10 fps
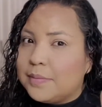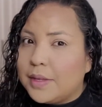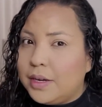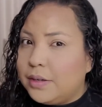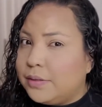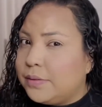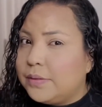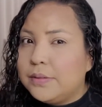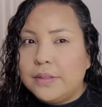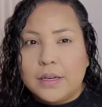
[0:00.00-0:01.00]
Oh,
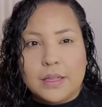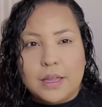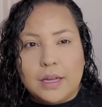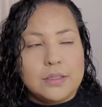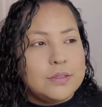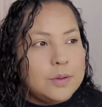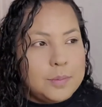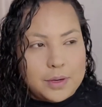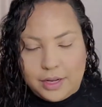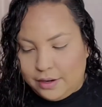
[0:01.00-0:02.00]
look at that. So
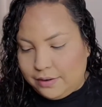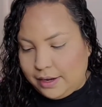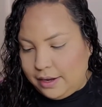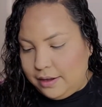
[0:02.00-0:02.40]
pretty. Okay.